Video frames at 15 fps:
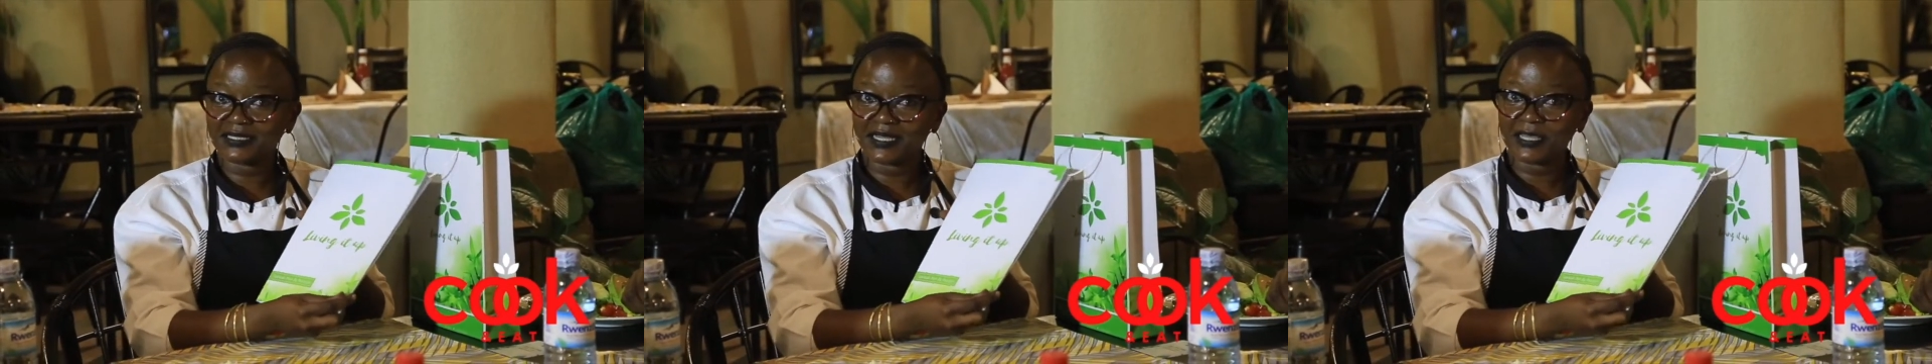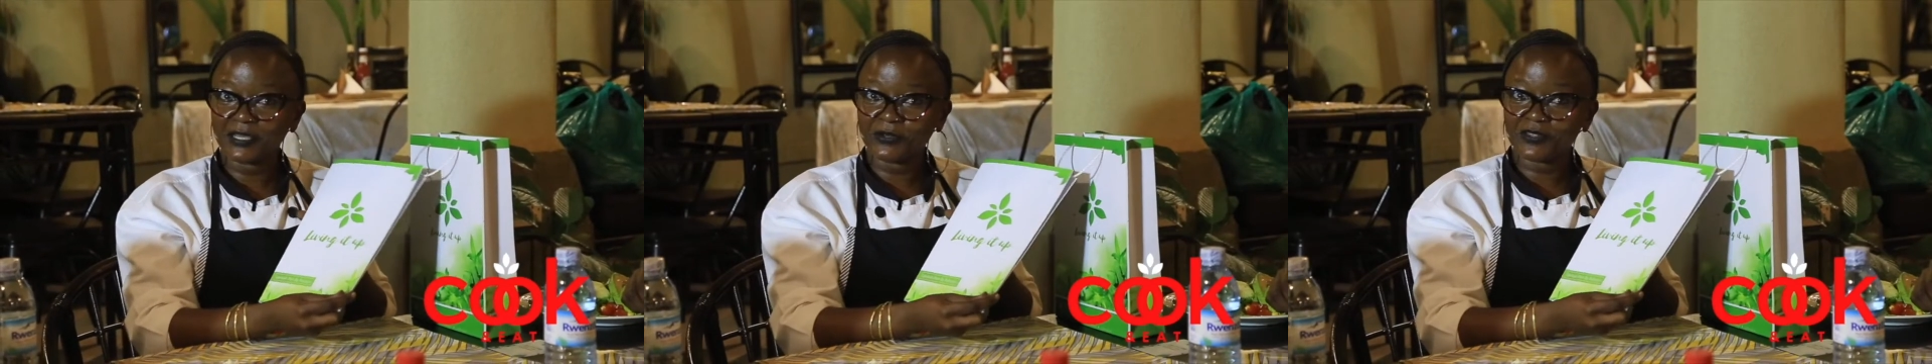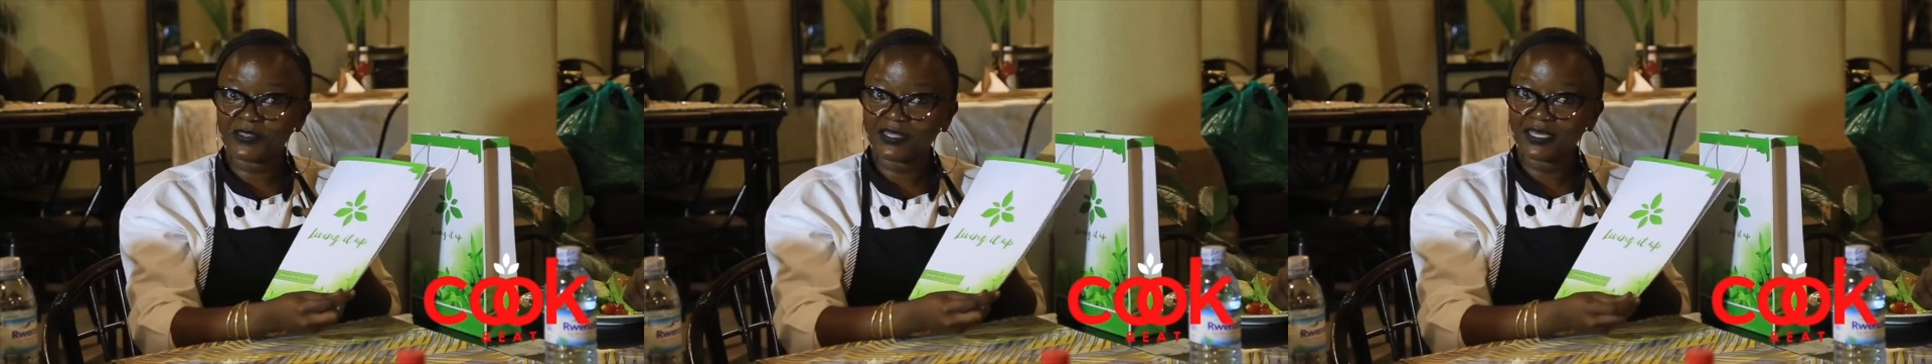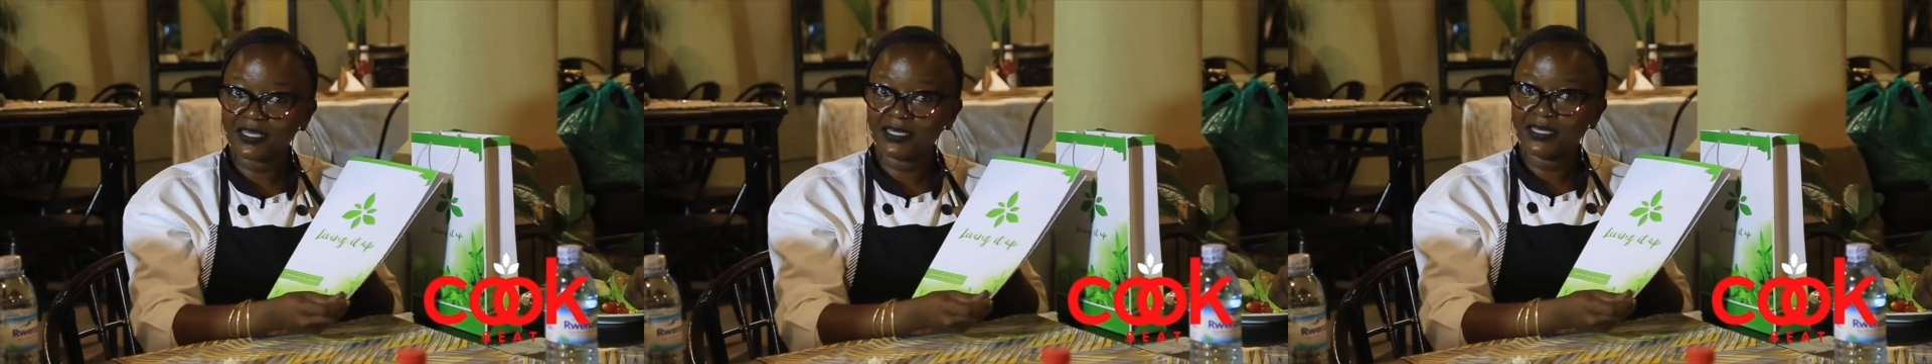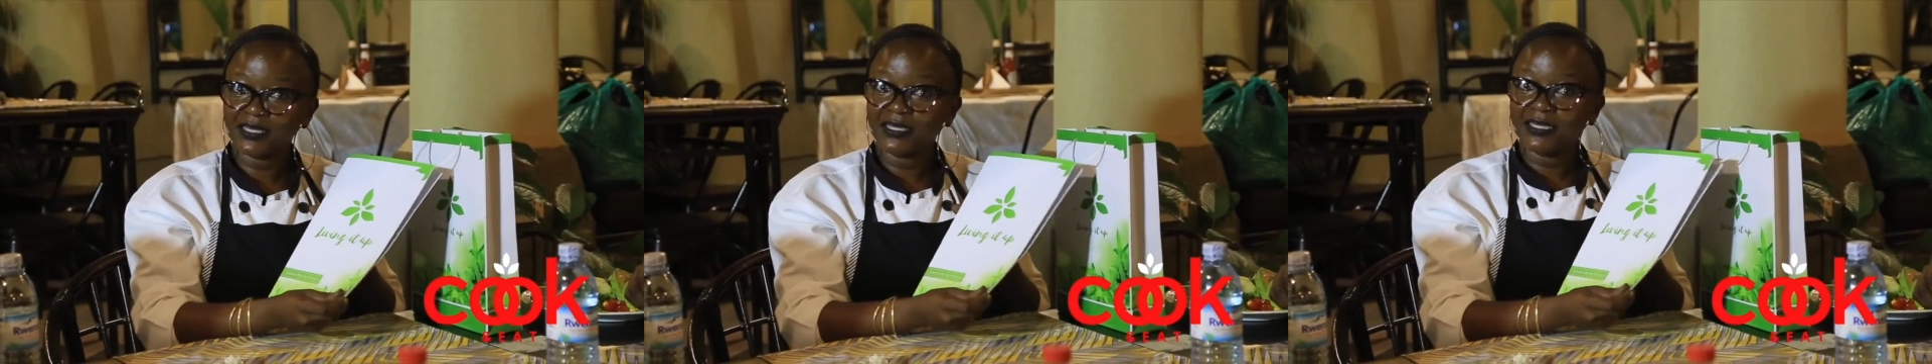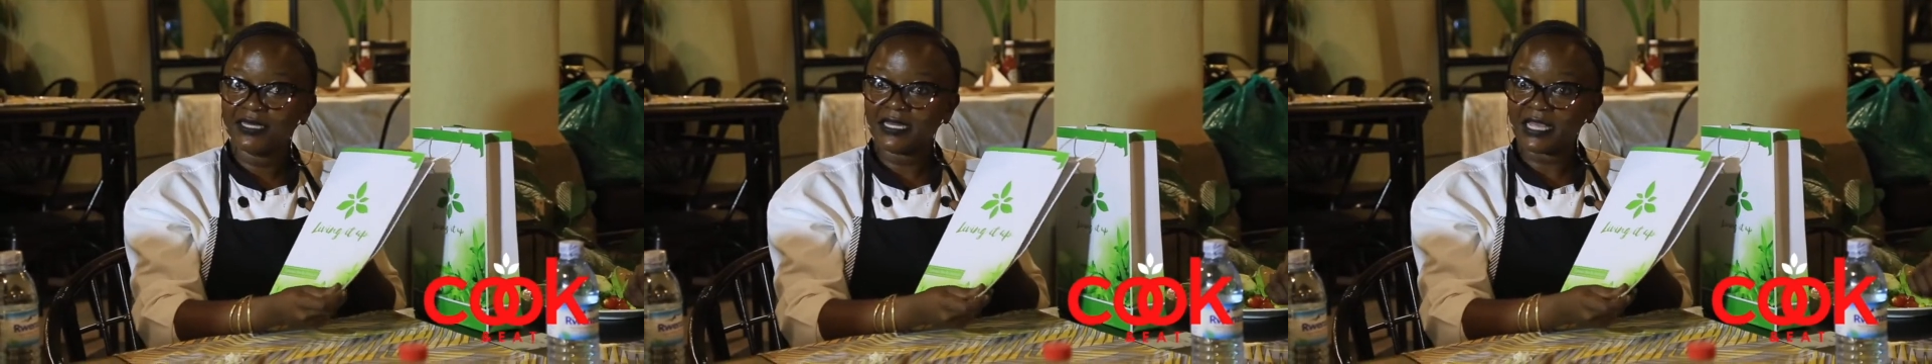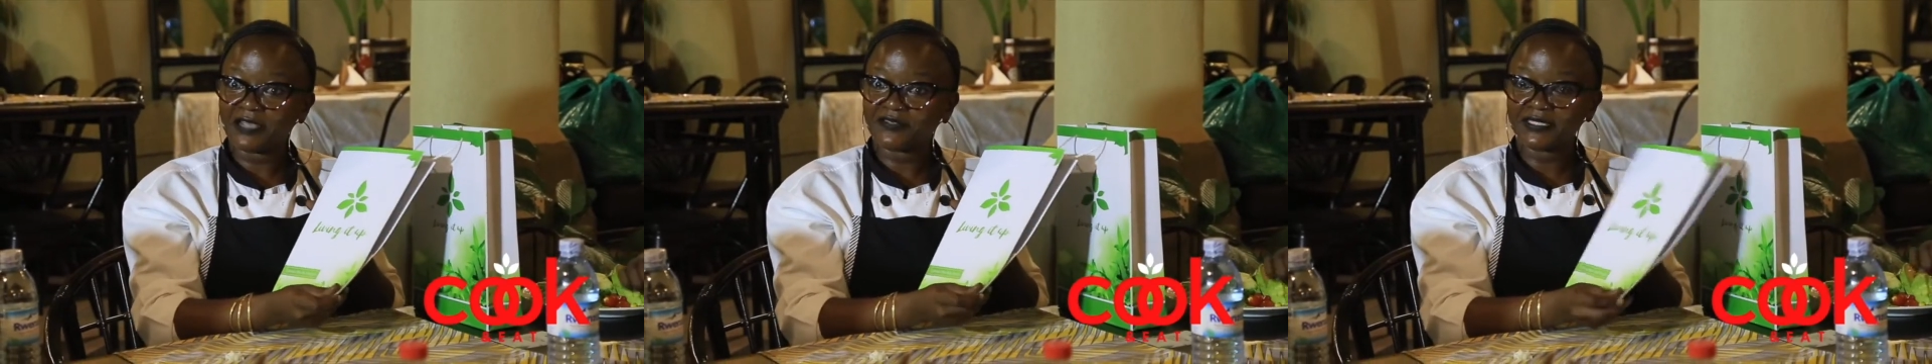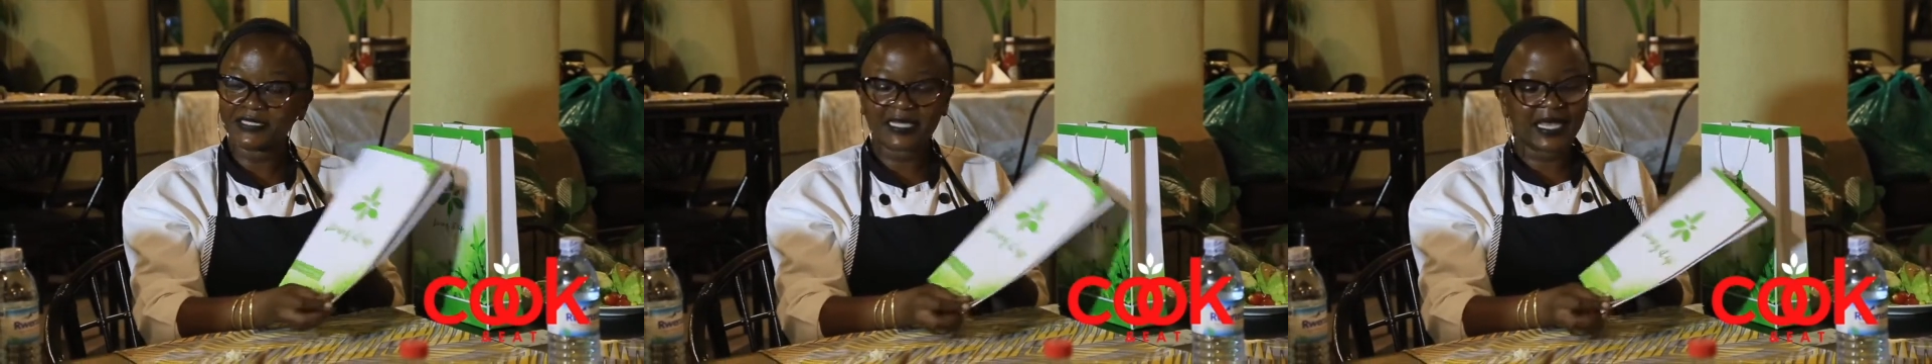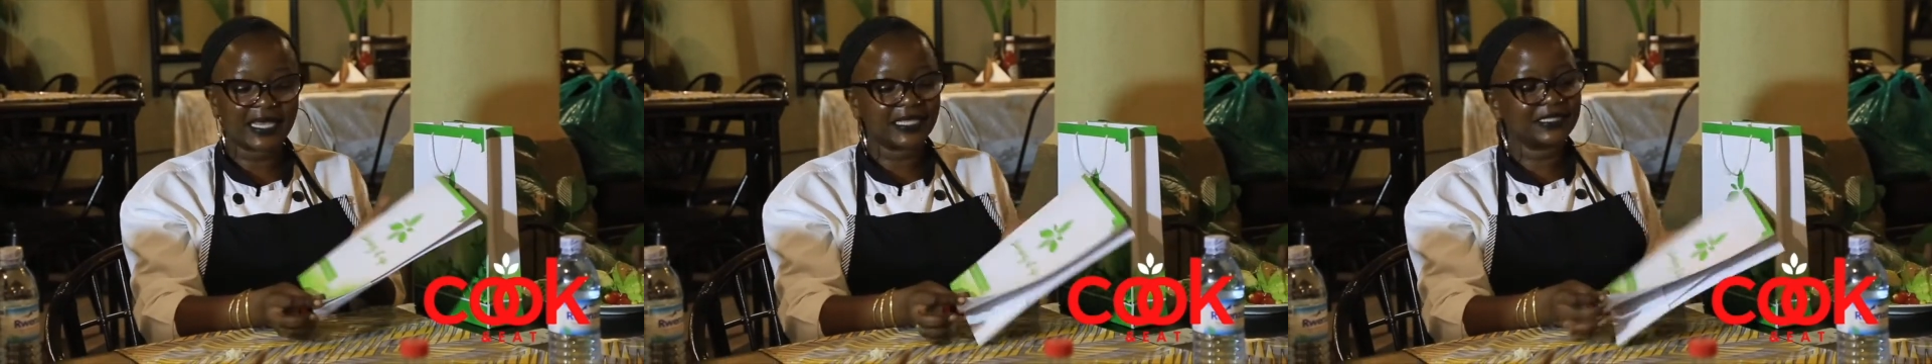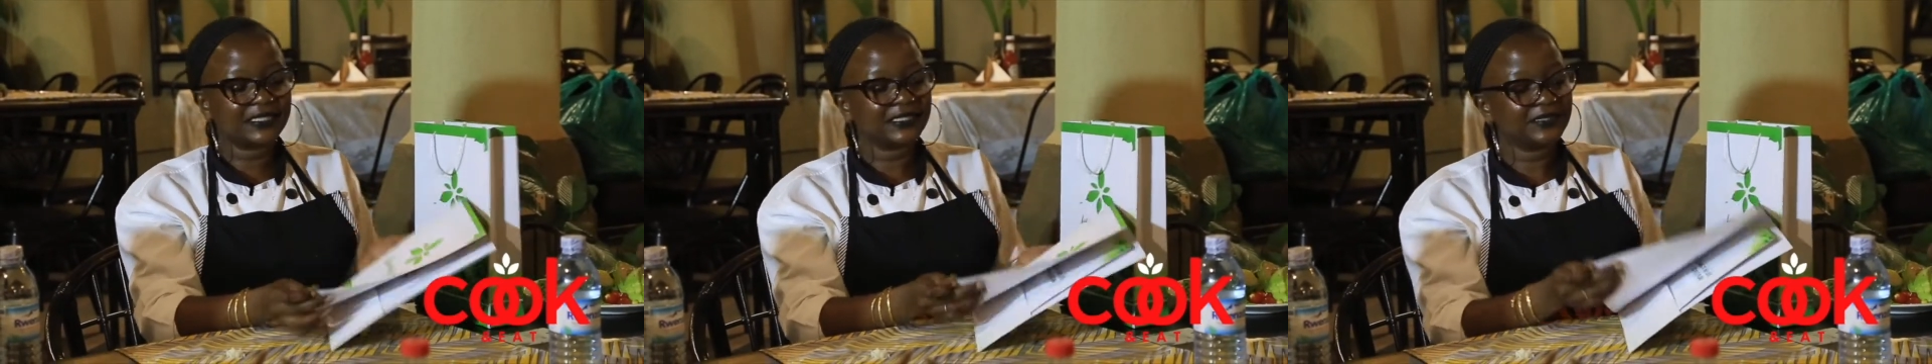a healthy
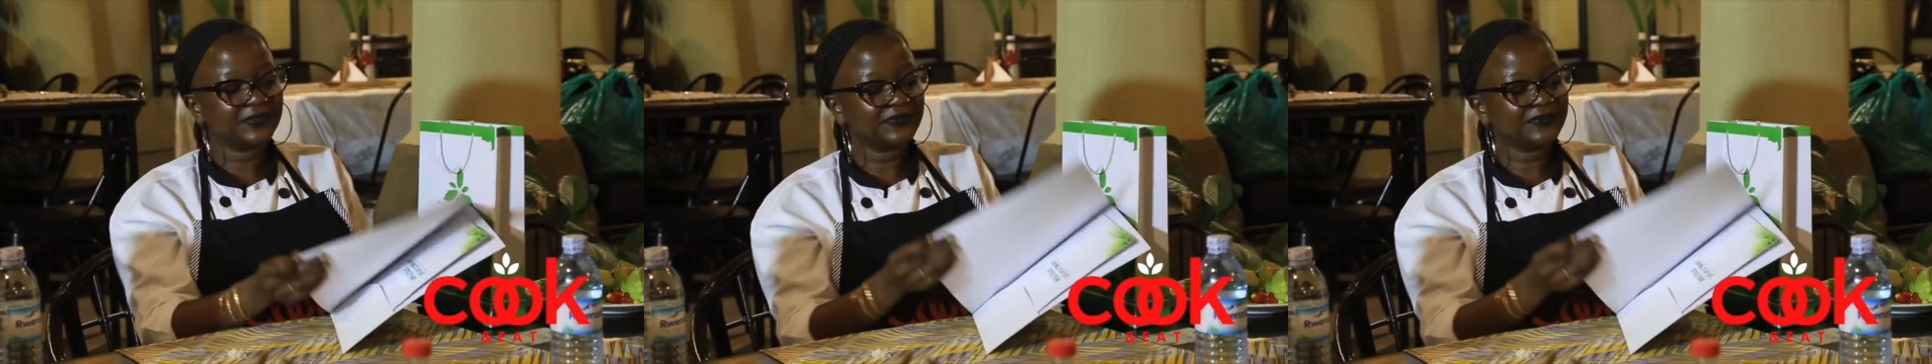lifestyle.